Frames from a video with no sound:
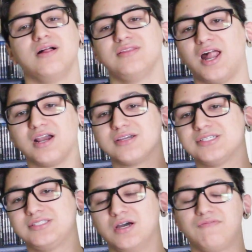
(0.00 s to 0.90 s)
A lot of good
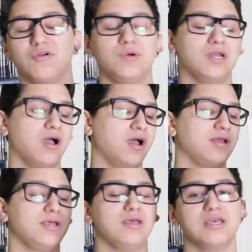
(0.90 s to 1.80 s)
stuff going
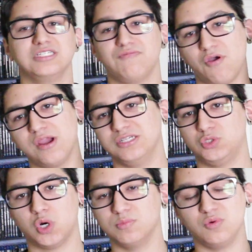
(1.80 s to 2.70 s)
on. It's a very
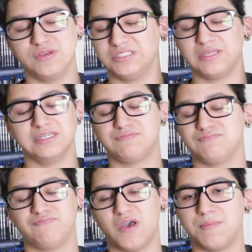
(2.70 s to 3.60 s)
enjoyable movie. It's
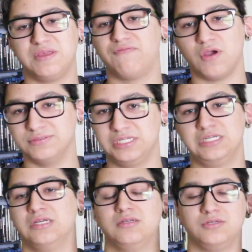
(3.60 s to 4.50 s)
family
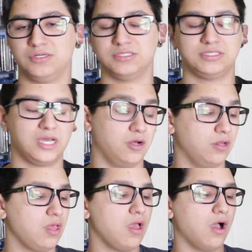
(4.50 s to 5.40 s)
friendly. You can
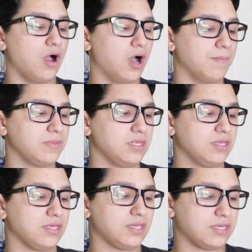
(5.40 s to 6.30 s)
tell.
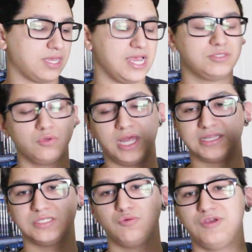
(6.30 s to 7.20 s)
Kids will like
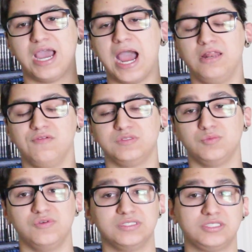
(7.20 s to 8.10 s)
this movie. I love this
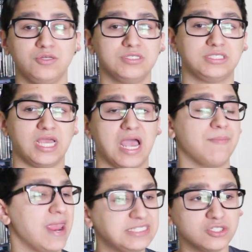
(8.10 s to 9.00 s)
movie till this day.
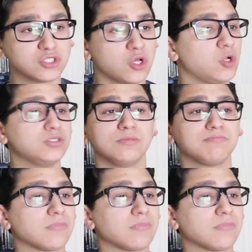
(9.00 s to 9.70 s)
I'm 18 years old.